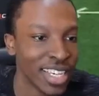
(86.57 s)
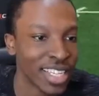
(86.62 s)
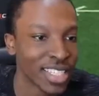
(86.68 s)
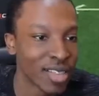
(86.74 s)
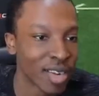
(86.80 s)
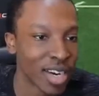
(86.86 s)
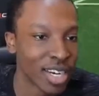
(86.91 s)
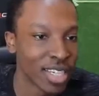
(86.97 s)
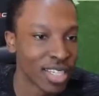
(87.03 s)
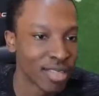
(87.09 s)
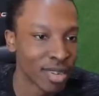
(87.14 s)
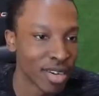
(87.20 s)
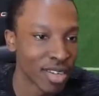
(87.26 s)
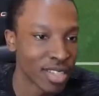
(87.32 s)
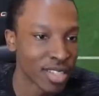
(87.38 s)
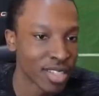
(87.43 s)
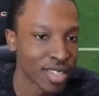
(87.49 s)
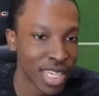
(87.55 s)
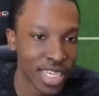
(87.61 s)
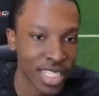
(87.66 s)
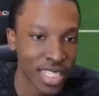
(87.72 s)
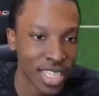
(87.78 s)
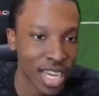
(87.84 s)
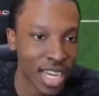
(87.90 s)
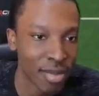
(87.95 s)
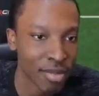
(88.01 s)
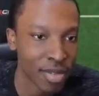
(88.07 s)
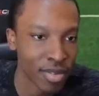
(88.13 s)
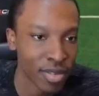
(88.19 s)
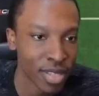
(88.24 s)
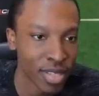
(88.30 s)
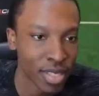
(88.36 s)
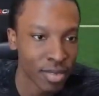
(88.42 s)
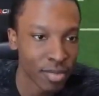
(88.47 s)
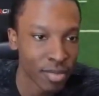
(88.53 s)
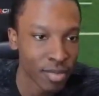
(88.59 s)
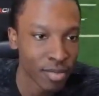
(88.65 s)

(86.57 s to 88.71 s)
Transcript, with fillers: it's crazy, bro. It's crazy. I do.